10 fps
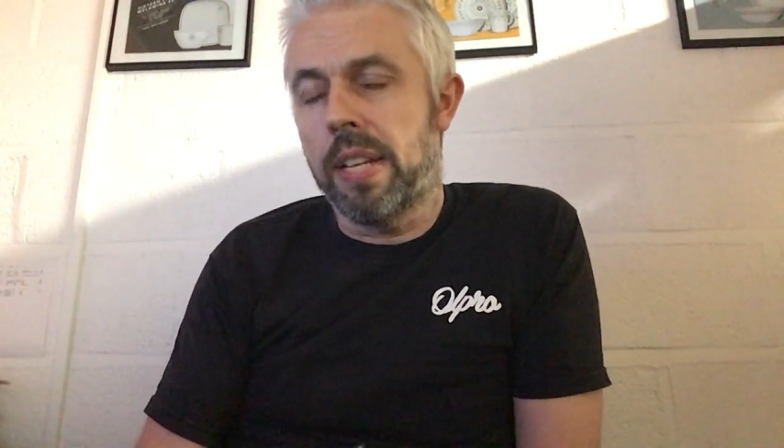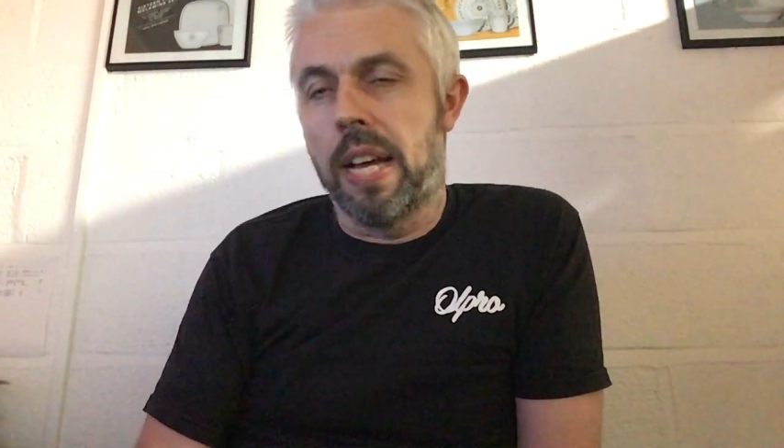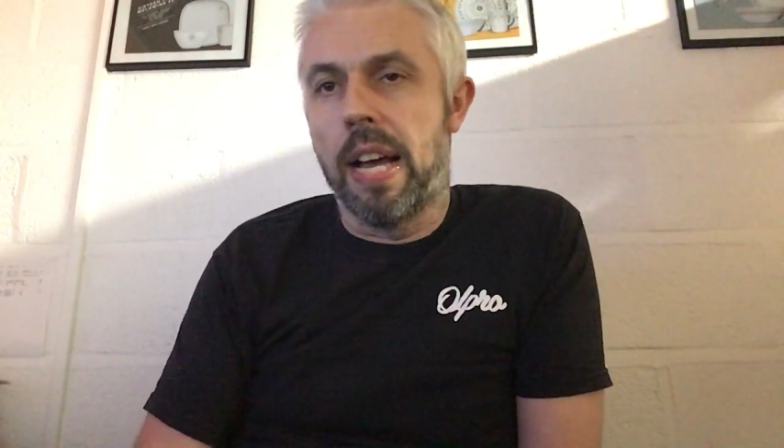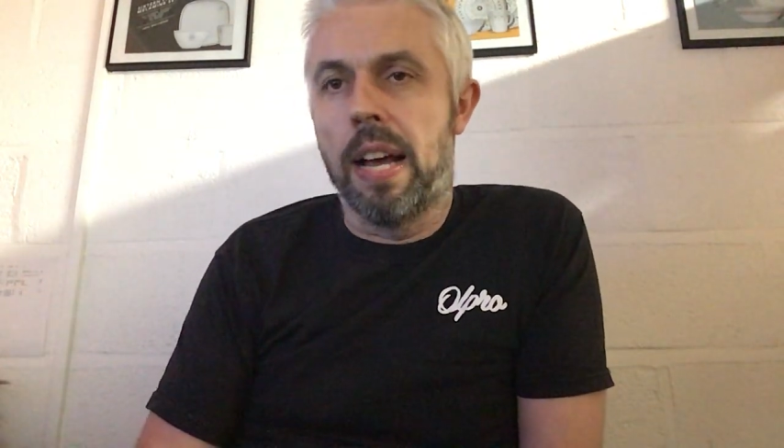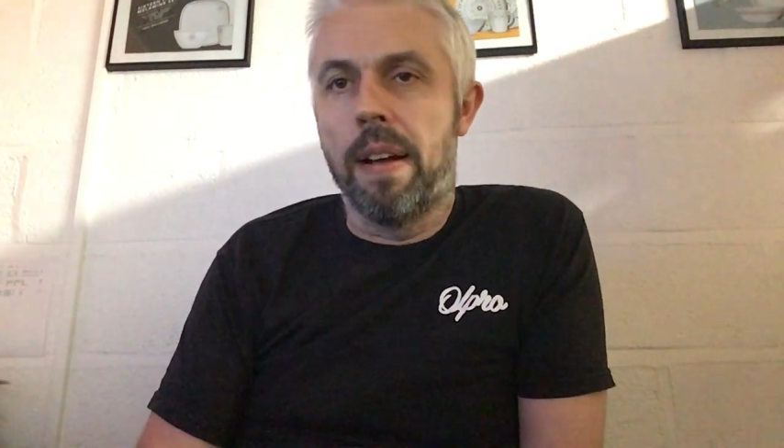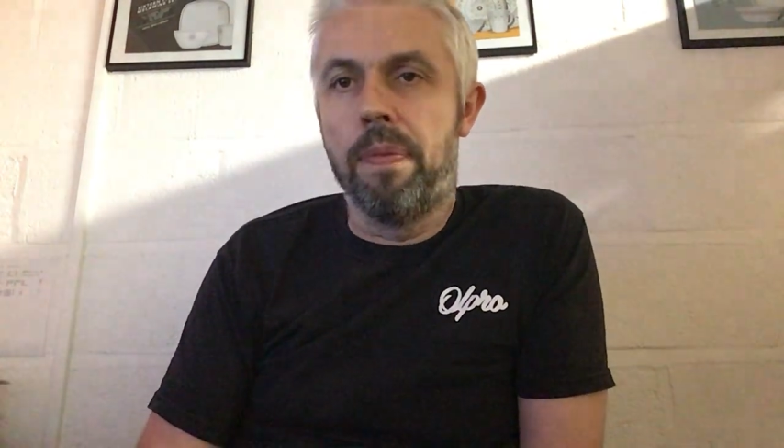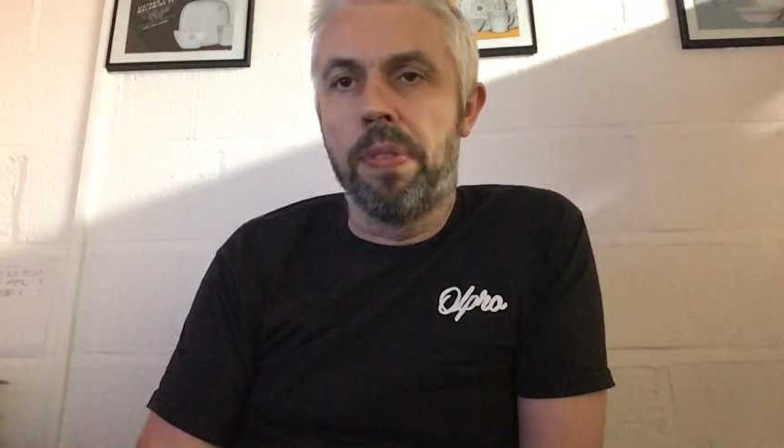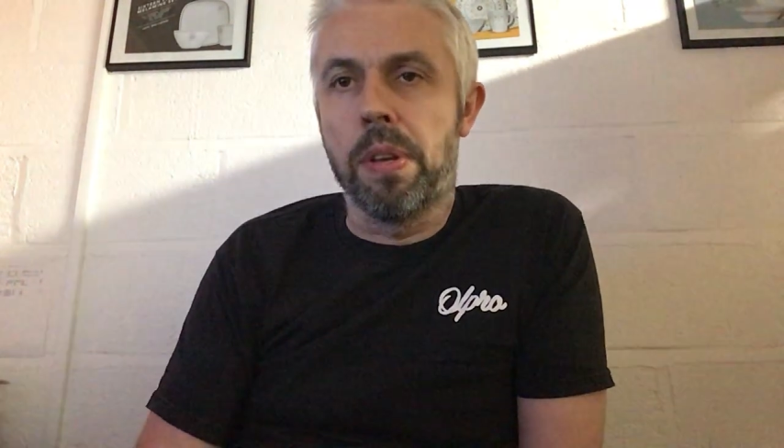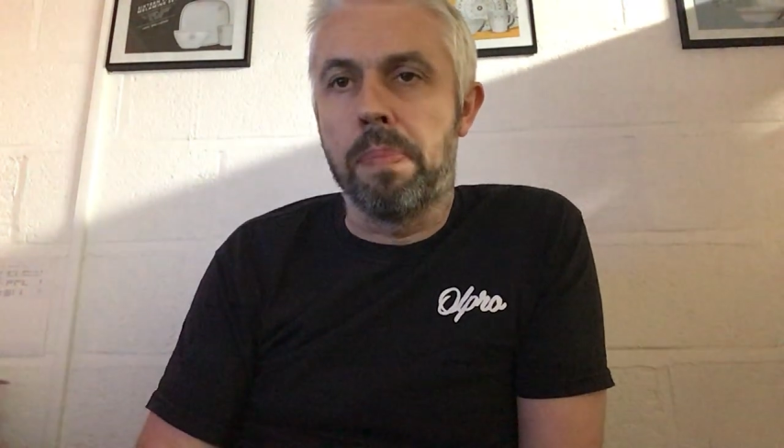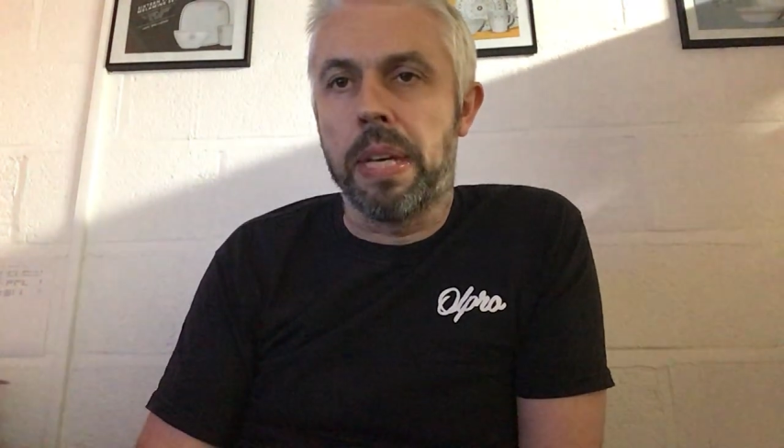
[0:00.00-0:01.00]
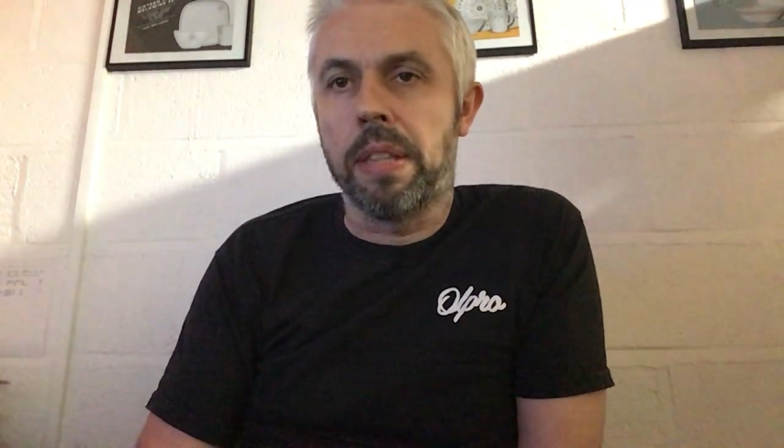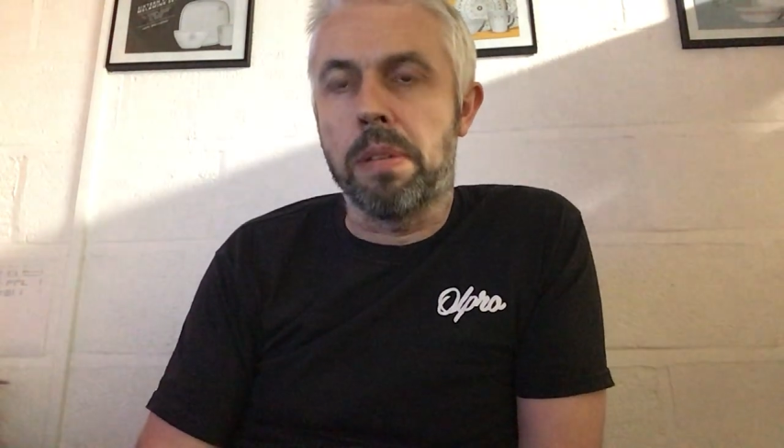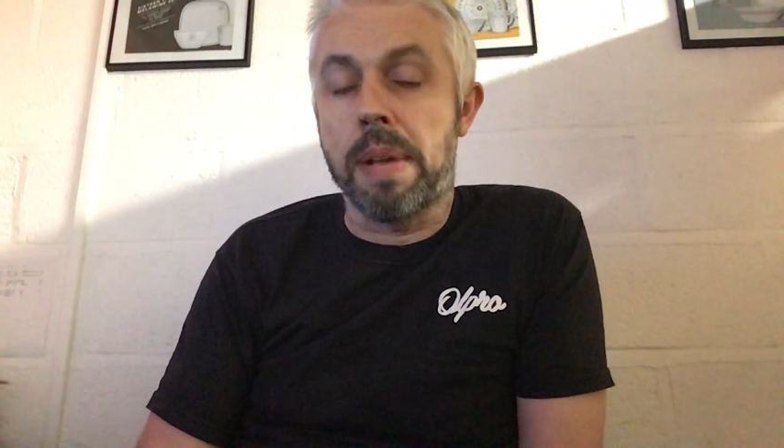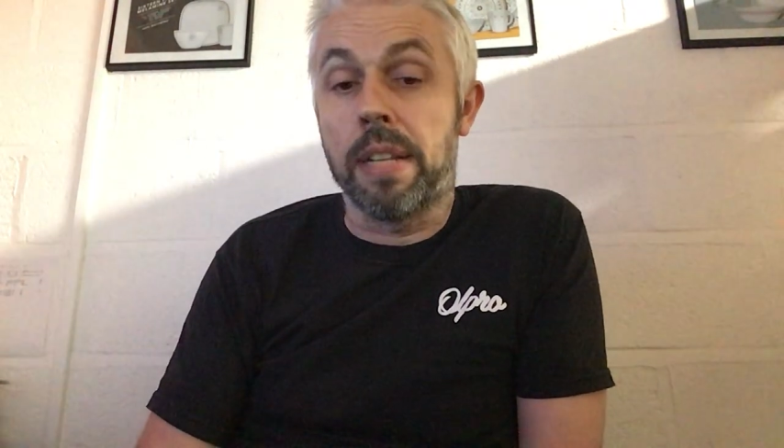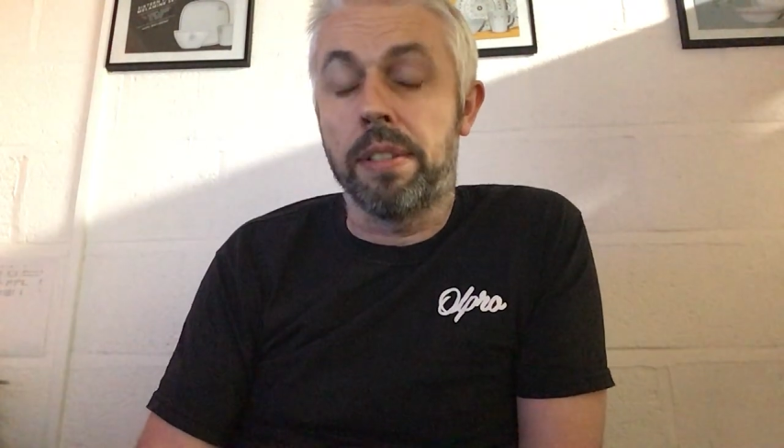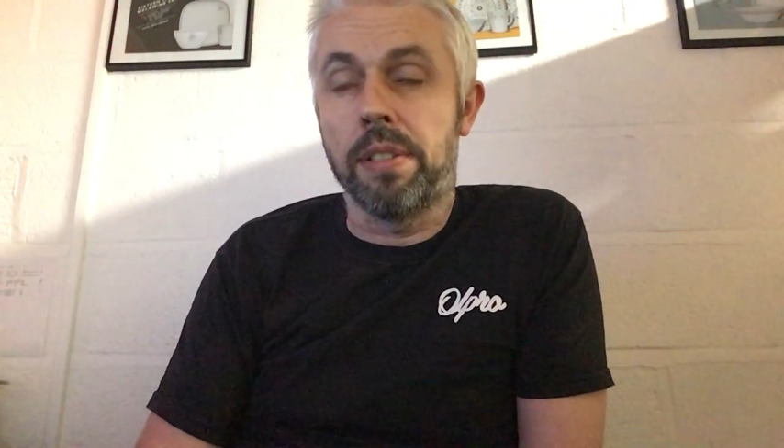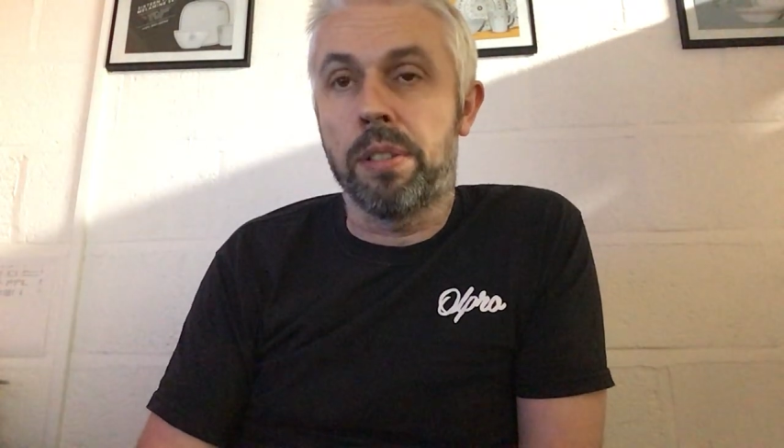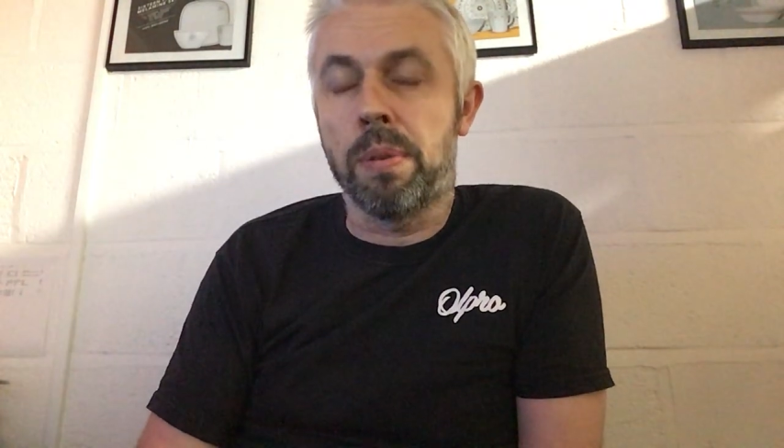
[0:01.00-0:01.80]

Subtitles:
there'll be answers to